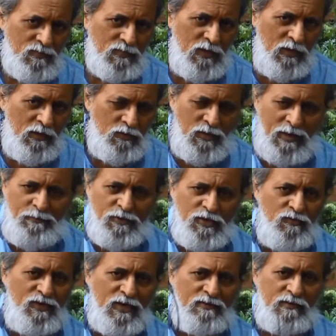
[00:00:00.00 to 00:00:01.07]
So let me give
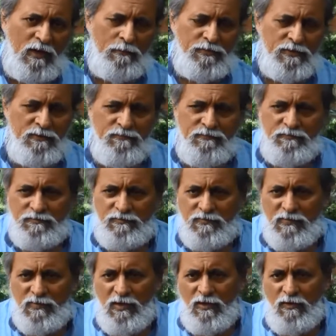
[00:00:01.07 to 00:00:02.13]
an example.
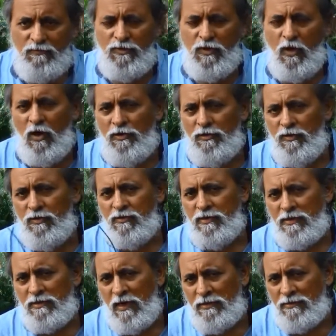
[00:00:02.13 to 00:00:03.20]
We all know that
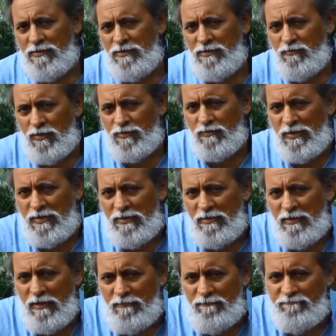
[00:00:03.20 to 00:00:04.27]
Gandhiji was very
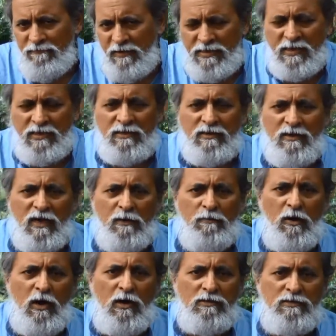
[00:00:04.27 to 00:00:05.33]
emphatic
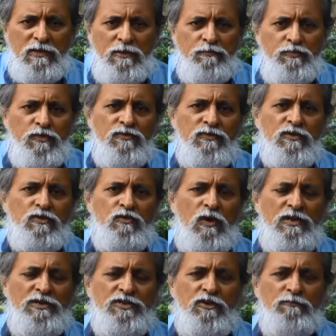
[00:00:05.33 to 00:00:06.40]
about improving the
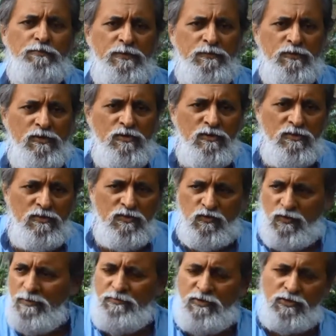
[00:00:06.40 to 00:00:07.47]
quality of people who
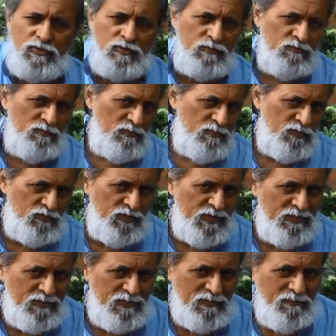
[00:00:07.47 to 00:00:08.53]
sweep the
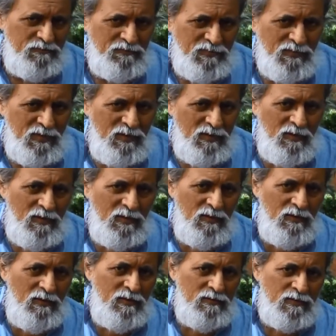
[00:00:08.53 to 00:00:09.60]
streets,
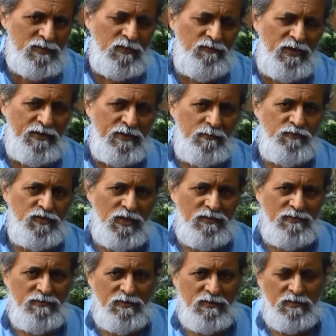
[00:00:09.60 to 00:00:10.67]
the Safai Kamchari,
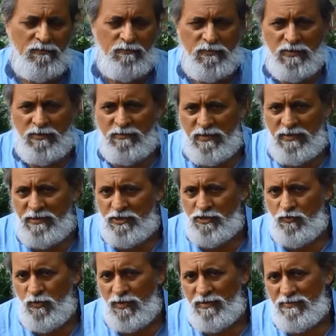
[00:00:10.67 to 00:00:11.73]
the sanitation
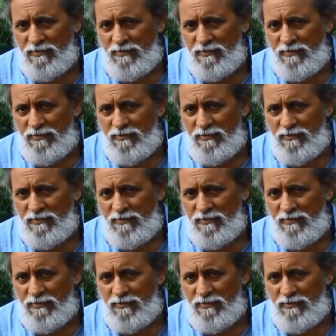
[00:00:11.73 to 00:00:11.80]
workers.